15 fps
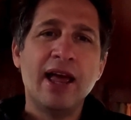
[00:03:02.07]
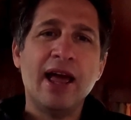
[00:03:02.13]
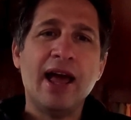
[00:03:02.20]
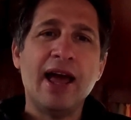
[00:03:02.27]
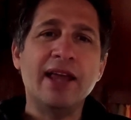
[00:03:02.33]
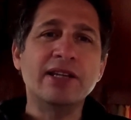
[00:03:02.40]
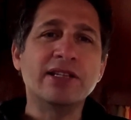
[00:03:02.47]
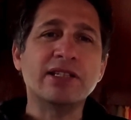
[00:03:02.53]

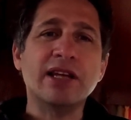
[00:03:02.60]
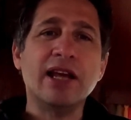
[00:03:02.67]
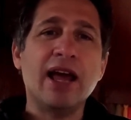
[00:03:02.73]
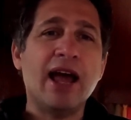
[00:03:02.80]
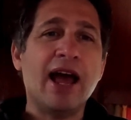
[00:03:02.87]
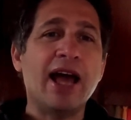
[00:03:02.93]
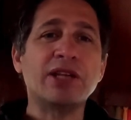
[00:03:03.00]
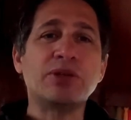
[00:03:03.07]
And
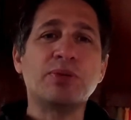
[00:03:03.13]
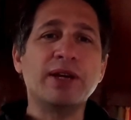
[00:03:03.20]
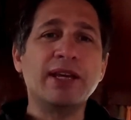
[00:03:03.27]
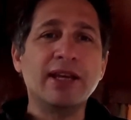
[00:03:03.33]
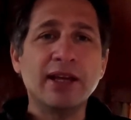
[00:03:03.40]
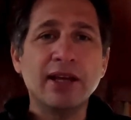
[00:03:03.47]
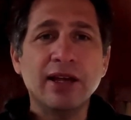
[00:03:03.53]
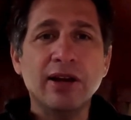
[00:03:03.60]
as
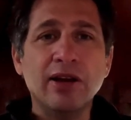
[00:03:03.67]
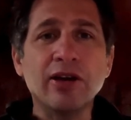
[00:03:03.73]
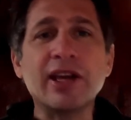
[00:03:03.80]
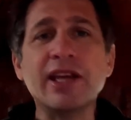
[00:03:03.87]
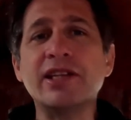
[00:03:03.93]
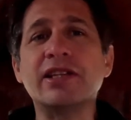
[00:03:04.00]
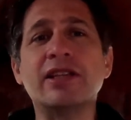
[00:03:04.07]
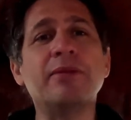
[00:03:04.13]
we
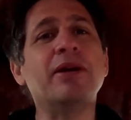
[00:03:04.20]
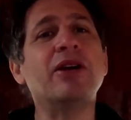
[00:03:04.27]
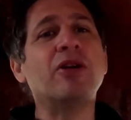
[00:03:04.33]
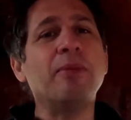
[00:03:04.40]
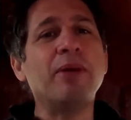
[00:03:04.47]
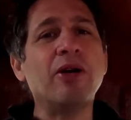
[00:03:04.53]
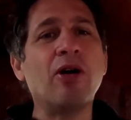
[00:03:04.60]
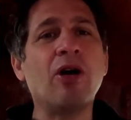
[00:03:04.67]
look into the
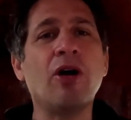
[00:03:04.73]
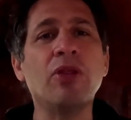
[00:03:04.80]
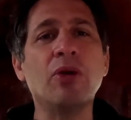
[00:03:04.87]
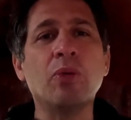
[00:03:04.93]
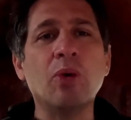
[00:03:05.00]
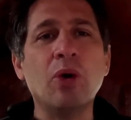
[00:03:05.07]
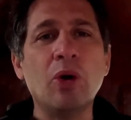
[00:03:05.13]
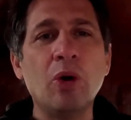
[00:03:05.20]
mirror, mirror on
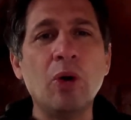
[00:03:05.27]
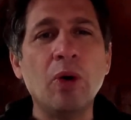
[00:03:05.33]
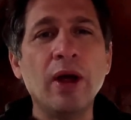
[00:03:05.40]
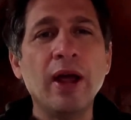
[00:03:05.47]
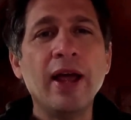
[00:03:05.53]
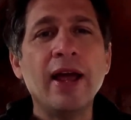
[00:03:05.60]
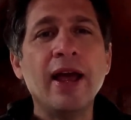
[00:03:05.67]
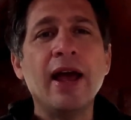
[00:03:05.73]
the wall,
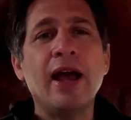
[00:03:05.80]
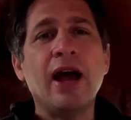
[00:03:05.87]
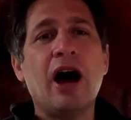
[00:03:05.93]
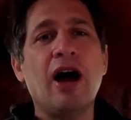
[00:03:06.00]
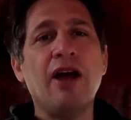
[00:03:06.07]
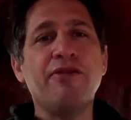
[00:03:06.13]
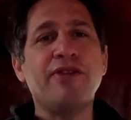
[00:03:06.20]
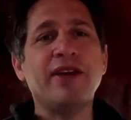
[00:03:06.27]

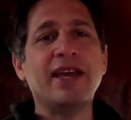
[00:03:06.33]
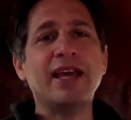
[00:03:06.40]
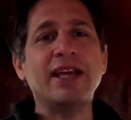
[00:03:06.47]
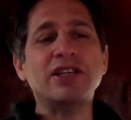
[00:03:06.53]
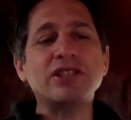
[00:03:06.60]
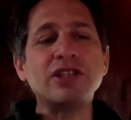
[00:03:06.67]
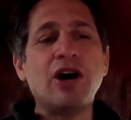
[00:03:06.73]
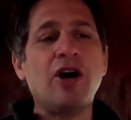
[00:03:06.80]
I think
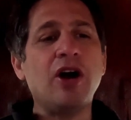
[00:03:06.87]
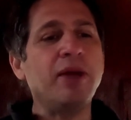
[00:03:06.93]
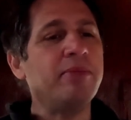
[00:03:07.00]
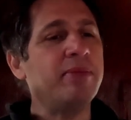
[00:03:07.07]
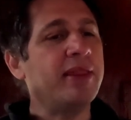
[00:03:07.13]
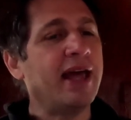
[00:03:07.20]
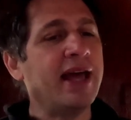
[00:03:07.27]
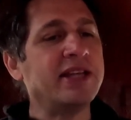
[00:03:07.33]
it's
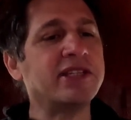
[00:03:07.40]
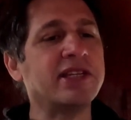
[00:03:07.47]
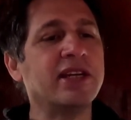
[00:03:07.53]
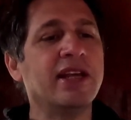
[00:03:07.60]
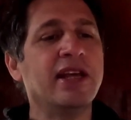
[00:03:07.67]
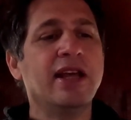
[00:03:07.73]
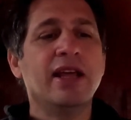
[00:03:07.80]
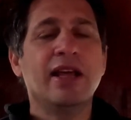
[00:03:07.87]
time that
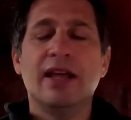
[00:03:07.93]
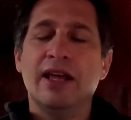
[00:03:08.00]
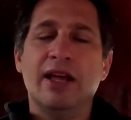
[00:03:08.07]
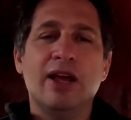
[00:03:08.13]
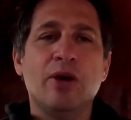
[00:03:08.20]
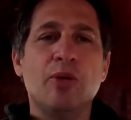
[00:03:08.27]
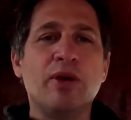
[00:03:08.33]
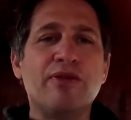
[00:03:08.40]

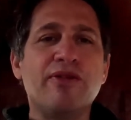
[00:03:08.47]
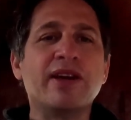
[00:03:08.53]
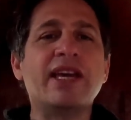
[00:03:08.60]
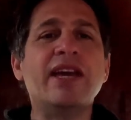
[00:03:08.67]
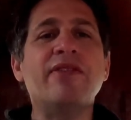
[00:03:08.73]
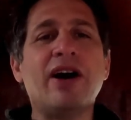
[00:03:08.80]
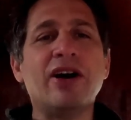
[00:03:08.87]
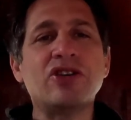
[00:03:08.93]
we
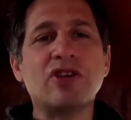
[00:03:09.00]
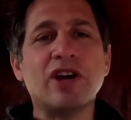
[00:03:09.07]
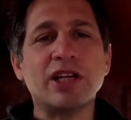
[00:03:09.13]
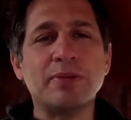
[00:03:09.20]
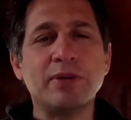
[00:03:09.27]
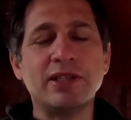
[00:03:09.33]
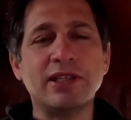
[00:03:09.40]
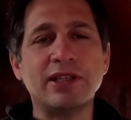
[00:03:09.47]
forgive our
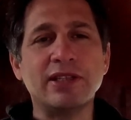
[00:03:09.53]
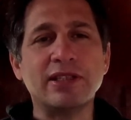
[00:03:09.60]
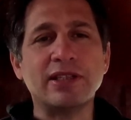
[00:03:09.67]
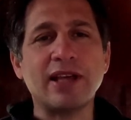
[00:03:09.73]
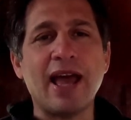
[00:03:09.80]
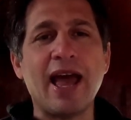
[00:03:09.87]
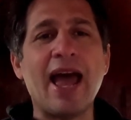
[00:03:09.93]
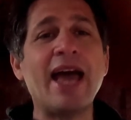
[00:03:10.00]

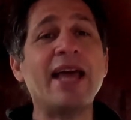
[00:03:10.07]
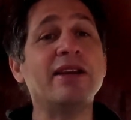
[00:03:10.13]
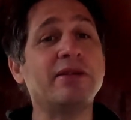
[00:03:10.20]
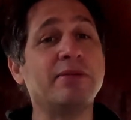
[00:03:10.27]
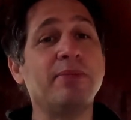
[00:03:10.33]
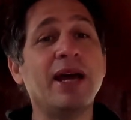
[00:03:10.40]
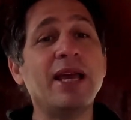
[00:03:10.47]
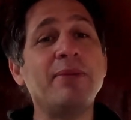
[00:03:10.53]
trespasses
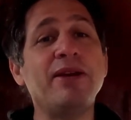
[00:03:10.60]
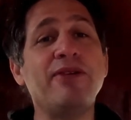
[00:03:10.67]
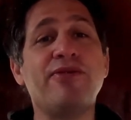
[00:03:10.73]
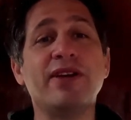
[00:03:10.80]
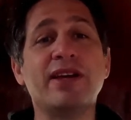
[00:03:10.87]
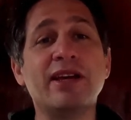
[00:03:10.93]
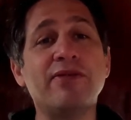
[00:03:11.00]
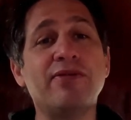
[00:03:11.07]
and maybe
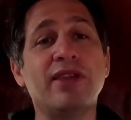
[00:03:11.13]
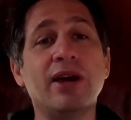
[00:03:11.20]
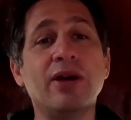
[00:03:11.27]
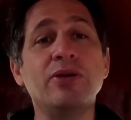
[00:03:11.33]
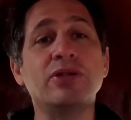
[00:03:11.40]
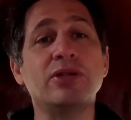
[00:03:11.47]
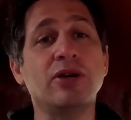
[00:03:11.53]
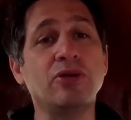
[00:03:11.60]
forgive
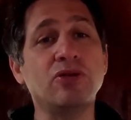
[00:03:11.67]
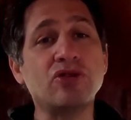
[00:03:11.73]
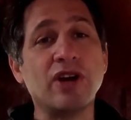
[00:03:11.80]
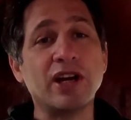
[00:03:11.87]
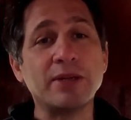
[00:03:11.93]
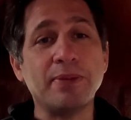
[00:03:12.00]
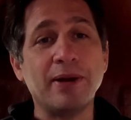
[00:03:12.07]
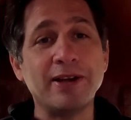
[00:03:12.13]
those who
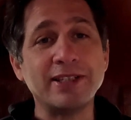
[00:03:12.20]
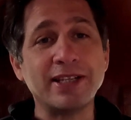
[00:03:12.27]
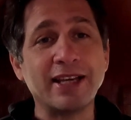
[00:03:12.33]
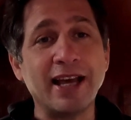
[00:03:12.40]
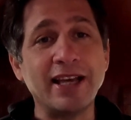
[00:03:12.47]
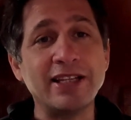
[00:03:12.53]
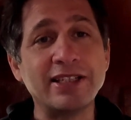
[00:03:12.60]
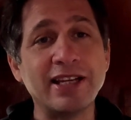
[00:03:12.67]
trespass
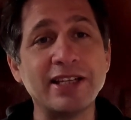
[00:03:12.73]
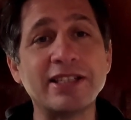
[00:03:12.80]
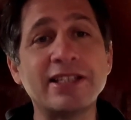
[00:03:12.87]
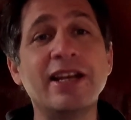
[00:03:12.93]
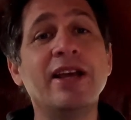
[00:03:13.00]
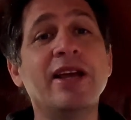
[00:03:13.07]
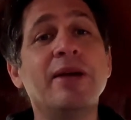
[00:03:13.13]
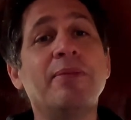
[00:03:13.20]
against
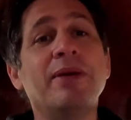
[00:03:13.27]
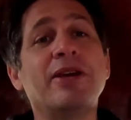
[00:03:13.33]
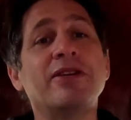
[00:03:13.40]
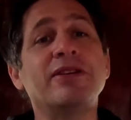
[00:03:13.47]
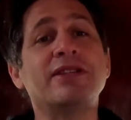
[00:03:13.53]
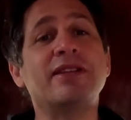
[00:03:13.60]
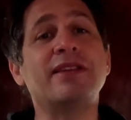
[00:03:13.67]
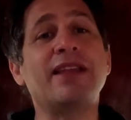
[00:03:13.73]
us
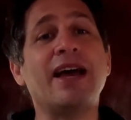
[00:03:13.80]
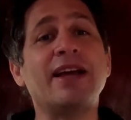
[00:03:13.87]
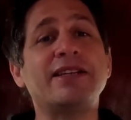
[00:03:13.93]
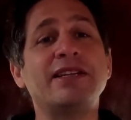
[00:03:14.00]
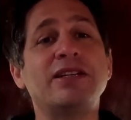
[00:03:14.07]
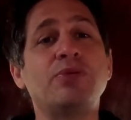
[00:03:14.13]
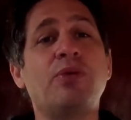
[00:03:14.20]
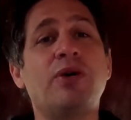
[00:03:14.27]
because
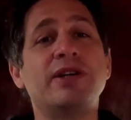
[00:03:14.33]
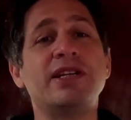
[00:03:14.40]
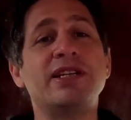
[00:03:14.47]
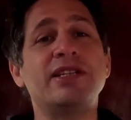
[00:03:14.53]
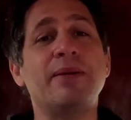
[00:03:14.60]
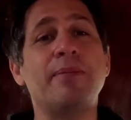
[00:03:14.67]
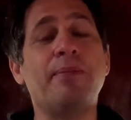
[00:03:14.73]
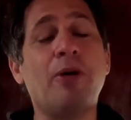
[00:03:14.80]
that is what
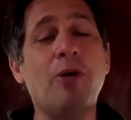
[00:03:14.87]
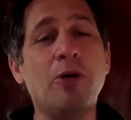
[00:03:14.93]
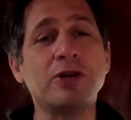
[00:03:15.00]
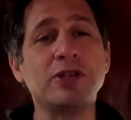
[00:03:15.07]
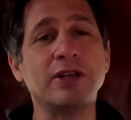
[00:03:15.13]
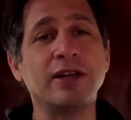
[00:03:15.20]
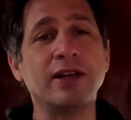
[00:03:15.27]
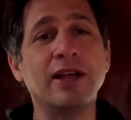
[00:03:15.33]
is
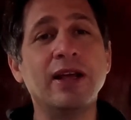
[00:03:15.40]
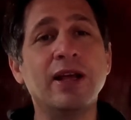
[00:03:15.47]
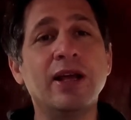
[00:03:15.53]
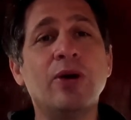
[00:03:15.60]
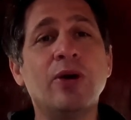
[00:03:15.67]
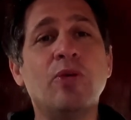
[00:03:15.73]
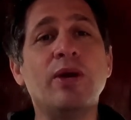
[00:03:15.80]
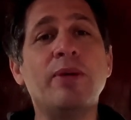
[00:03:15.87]
important.
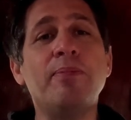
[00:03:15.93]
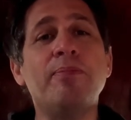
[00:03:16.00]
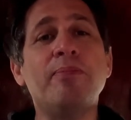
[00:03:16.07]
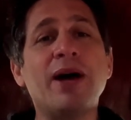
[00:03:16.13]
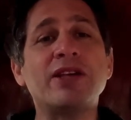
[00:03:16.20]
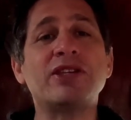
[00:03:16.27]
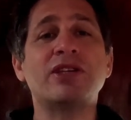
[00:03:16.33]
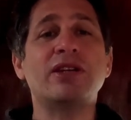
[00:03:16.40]
We
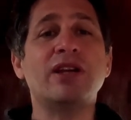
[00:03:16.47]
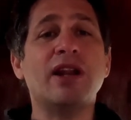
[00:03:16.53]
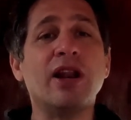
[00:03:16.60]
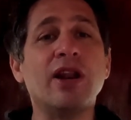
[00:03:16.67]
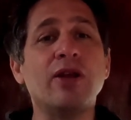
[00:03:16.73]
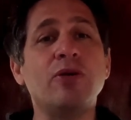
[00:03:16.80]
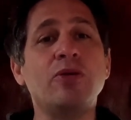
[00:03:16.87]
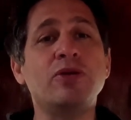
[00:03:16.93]
mustn't
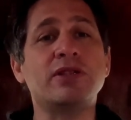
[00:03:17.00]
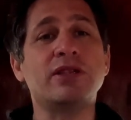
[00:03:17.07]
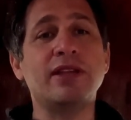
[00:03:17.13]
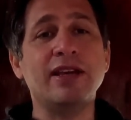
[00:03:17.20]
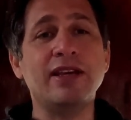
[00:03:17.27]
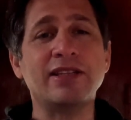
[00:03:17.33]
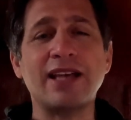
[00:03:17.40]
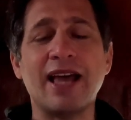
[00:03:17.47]
lose
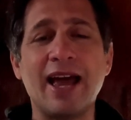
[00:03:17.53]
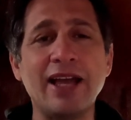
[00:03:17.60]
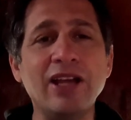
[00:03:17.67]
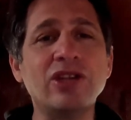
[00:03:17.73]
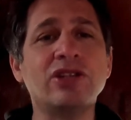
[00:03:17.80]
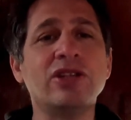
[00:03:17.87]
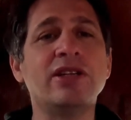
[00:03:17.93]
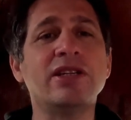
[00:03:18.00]
these
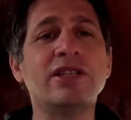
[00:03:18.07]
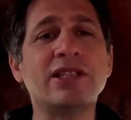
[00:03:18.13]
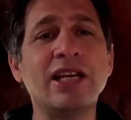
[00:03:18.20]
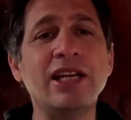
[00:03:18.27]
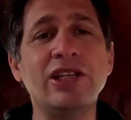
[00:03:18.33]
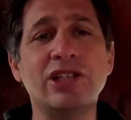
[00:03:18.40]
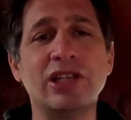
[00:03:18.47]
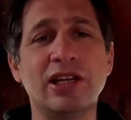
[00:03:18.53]
ancient
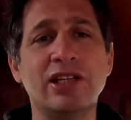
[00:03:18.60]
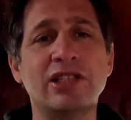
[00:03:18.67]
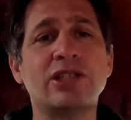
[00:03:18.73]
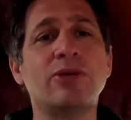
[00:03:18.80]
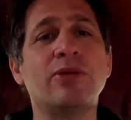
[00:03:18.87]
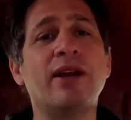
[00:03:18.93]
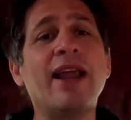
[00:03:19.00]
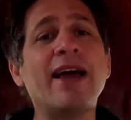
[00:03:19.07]
teachings
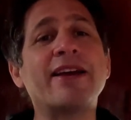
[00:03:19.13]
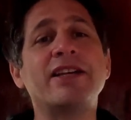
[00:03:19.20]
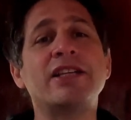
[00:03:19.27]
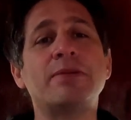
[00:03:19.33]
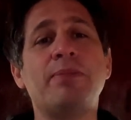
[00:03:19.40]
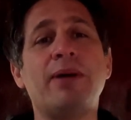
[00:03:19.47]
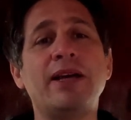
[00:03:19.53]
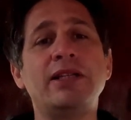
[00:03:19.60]
to a lack of
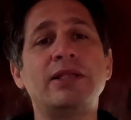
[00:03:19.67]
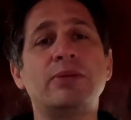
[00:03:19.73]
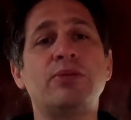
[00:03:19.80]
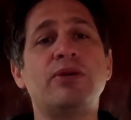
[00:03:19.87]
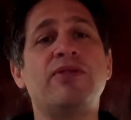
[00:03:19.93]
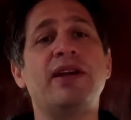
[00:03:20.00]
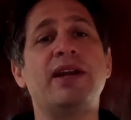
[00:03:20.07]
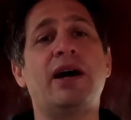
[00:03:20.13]
space
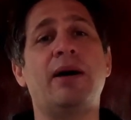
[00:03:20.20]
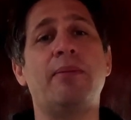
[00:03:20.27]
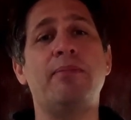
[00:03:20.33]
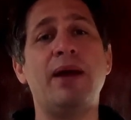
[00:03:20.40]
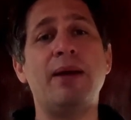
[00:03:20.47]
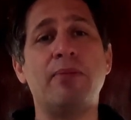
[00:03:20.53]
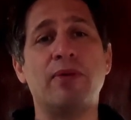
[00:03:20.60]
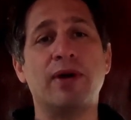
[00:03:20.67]
within our
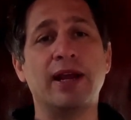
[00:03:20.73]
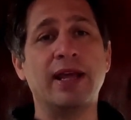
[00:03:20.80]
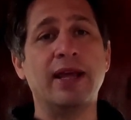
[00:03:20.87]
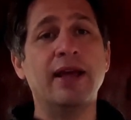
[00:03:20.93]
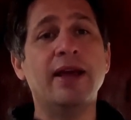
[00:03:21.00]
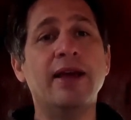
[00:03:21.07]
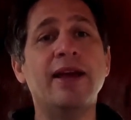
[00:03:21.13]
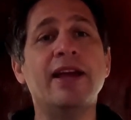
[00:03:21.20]
memory.
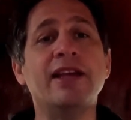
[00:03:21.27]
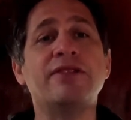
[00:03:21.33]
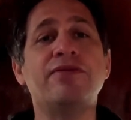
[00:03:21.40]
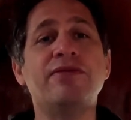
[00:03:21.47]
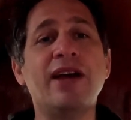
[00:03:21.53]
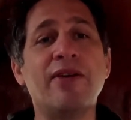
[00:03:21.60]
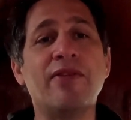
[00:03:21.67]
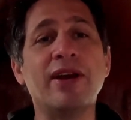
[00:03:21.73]
It's
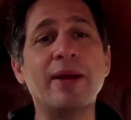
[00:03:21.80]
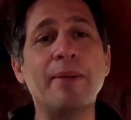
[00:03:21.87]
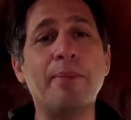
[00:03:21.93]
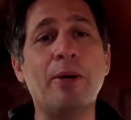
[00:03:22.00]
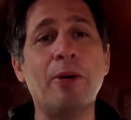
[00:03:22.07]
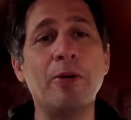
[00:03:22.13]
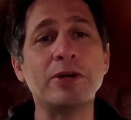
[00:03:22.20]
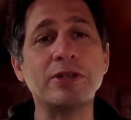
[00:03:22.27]
very
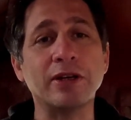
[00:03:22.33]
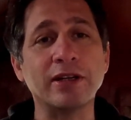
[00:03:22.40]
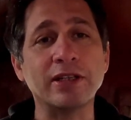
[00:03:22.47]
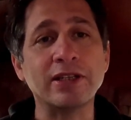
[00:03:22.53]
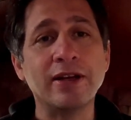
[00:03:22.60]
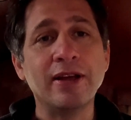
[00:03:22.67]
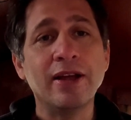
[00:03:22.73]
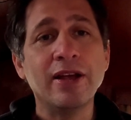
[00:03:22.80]

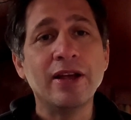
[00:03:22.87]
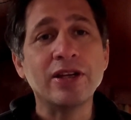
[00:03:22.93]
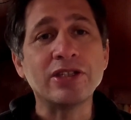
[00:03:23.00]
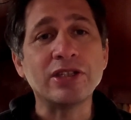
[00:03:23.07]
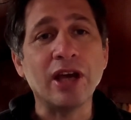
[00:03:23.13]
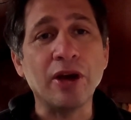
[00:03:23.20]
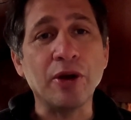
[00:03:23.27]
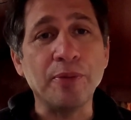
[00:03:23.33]
important.
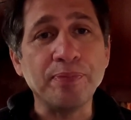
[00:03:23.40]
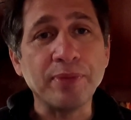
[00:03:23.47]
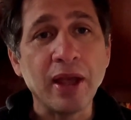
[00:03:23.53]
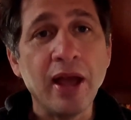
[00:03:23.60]
So,